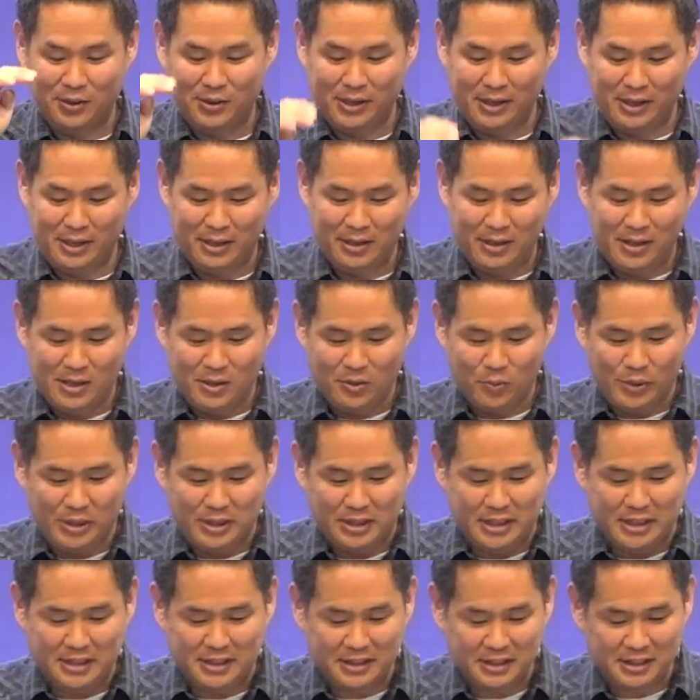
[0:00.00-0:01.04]
Okay? We
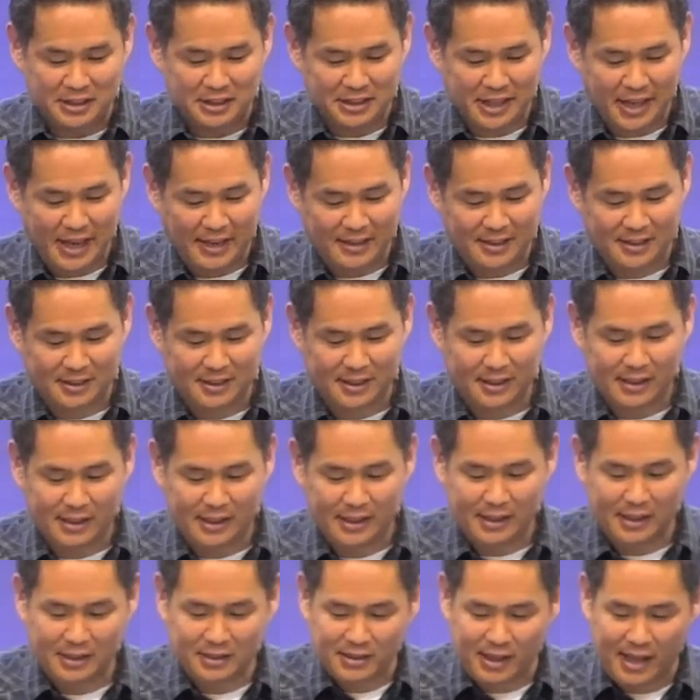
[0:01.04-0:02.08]
see success
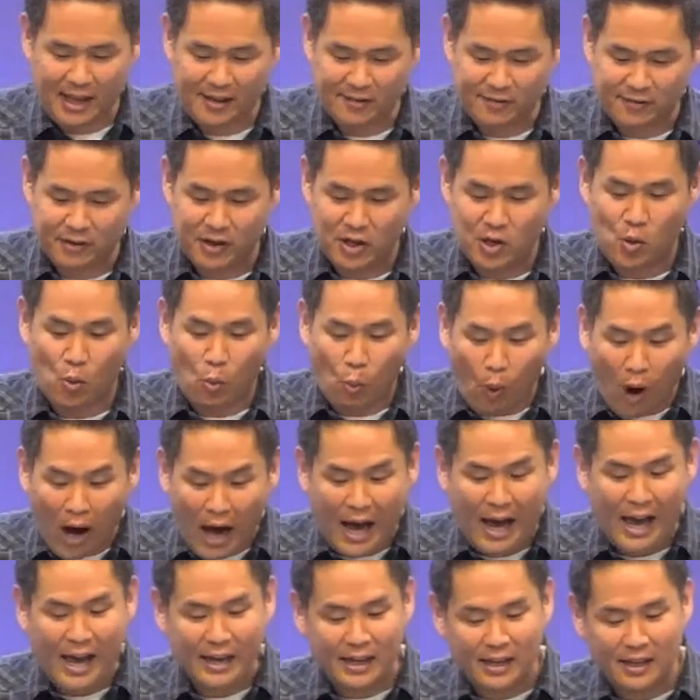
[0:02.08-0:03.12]
in his life.
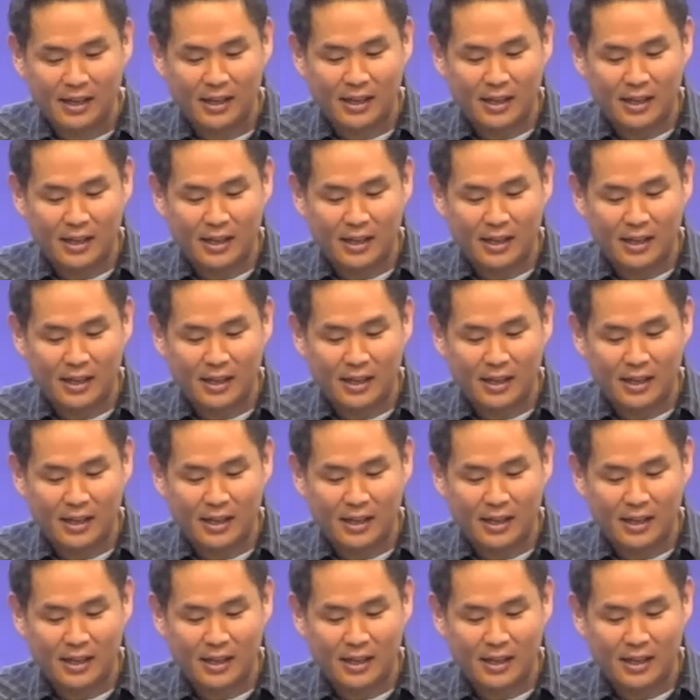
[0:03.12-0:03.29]
Why?